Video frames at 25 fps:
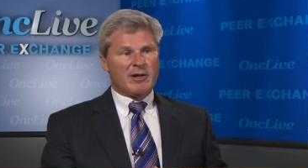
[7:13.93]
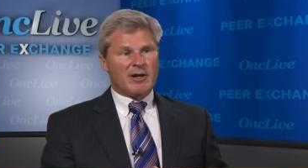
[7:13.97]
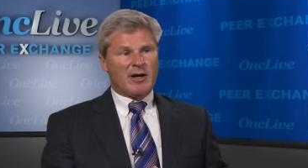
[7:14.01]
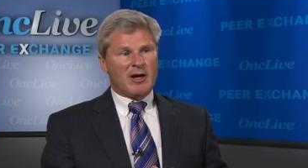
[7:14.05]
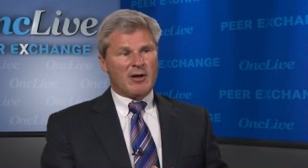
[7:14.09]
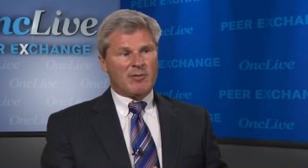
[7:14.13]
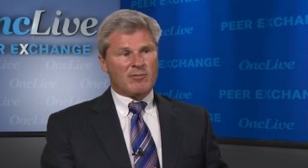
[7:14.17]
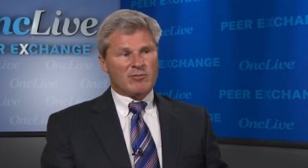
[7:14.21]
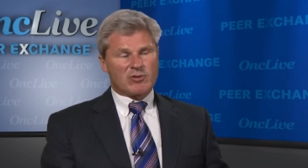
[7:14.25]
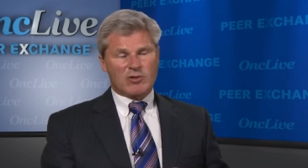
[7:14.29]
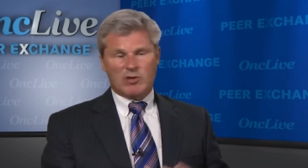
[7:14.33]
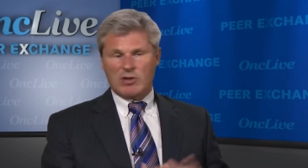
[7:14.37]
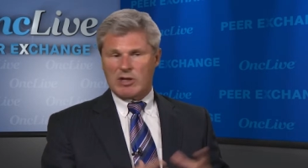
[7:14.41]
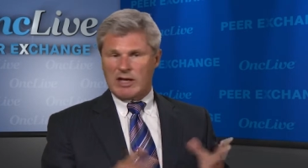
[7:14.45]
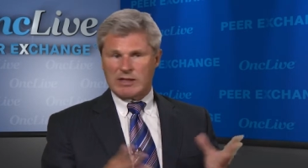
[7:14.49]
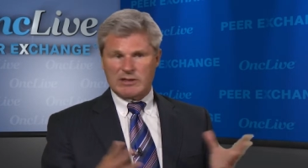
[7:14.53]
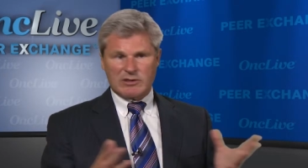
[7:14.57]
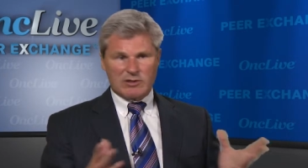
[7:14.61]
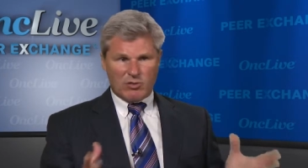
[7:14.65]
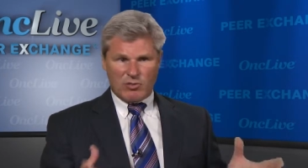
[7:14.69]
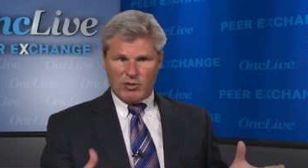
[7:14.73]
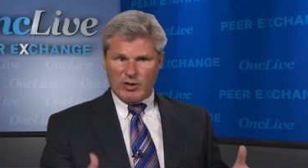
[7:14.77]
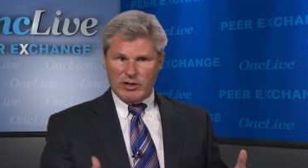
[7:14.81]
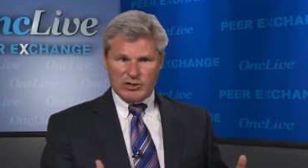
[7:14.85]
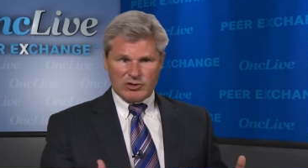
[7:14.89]
Um, so lots
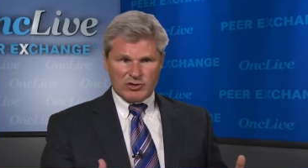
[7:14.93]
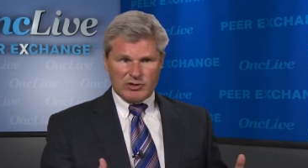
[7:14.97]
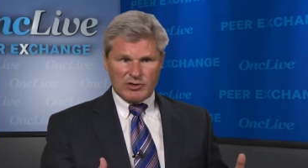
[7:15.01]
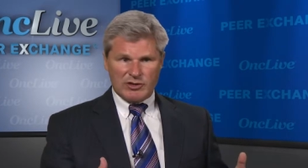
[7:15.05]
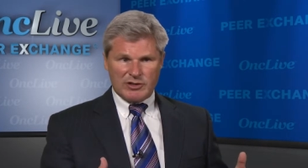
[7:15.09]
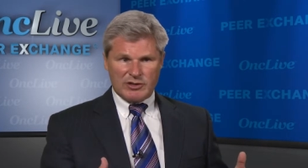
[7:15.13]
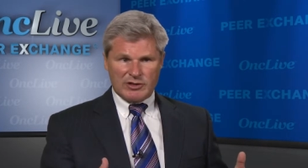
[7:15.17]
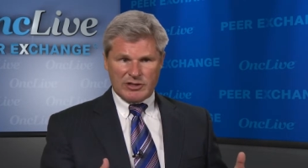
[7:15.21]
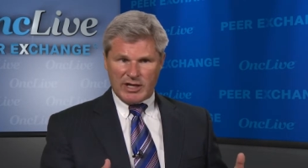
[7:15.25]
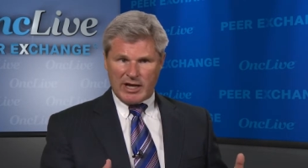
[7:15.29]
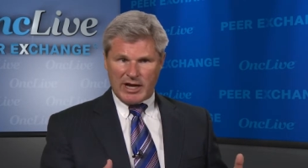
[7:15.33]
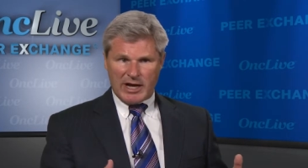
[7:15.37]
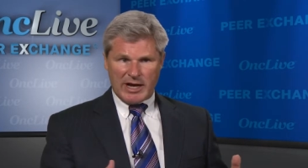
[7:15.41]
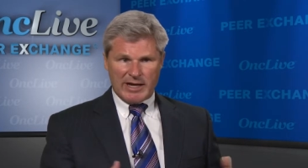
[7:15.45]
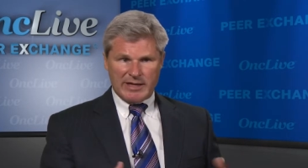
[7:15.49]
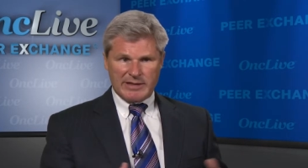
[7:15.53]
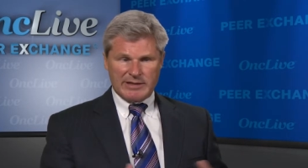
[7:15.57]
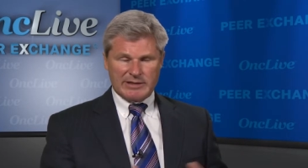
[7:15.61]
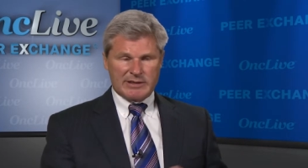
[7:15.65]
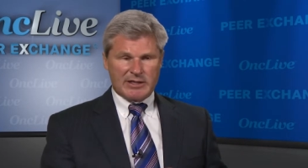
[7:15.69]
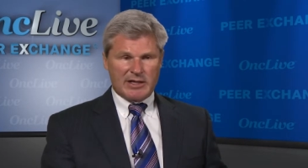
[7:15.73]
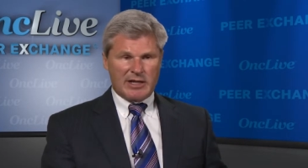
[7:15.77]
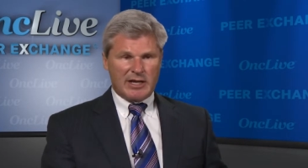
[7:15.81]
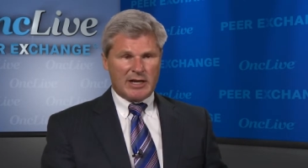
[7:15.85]
of questions to ask.